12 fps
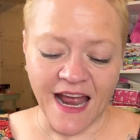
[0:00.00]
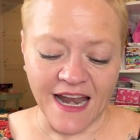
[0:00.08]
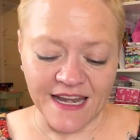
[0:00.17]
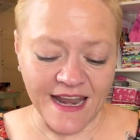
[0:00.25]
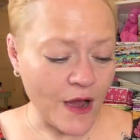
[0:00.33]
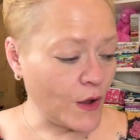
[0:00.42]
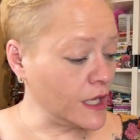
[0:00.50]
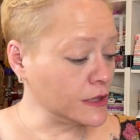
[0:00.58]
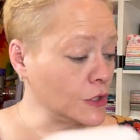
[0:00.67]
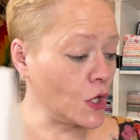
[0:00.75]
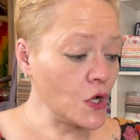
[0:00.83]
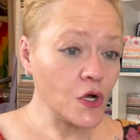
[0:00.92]
Now,
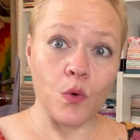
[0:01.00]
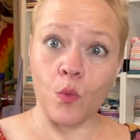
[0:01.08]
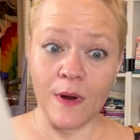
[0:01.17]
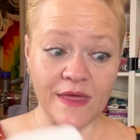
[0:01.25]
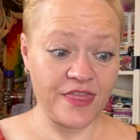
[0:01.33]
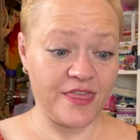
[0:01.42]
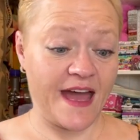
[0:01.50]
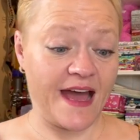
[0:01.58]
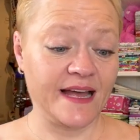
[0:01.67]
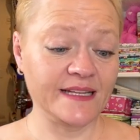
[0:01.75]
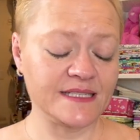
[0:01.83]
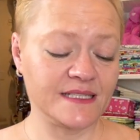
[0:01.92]
along with
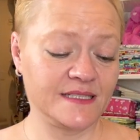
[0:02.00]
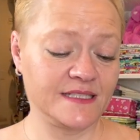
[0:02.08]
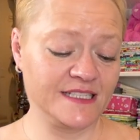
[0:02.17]
that,